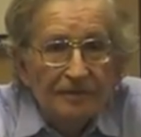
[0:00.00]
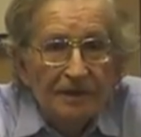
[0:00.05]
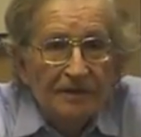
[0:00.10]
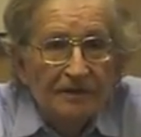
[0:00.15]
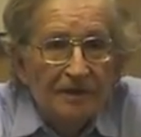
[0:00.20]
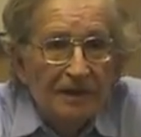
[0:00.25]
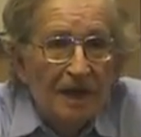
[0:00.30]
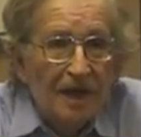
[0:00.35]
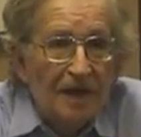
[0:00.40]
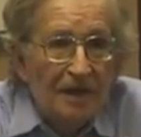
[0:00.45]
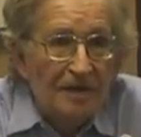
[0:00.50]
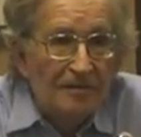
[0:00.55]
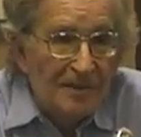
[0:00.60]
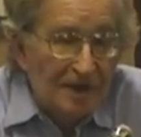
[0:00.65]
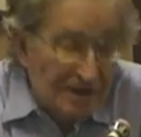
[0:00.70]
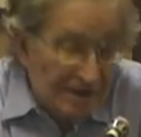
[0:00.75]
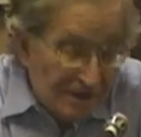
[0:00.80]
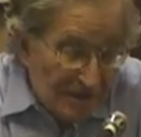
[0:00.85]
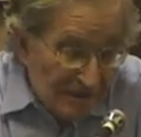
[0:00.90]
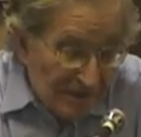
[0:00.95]
but they're not
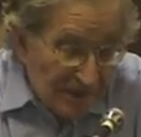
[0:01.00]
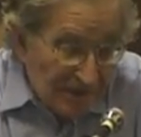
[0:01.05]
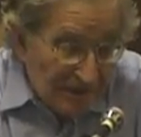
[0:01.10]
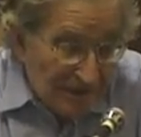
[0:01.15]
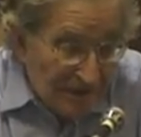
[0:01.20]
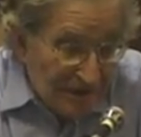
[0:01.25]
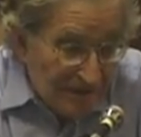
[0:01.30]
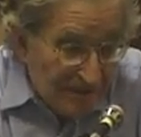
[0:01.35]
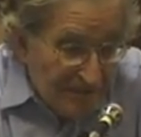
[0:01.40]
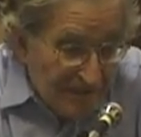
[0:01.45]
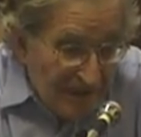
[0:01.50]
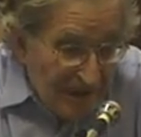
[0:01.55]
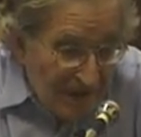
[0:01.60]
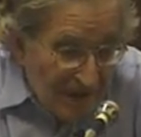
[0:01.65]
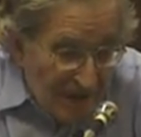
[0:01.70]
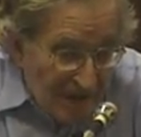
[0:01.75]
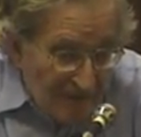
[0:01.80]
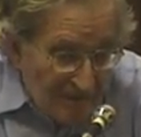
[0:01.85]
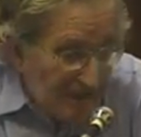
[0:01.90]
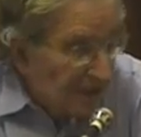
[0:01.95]
part of the history of
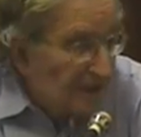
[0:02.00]
terrorism.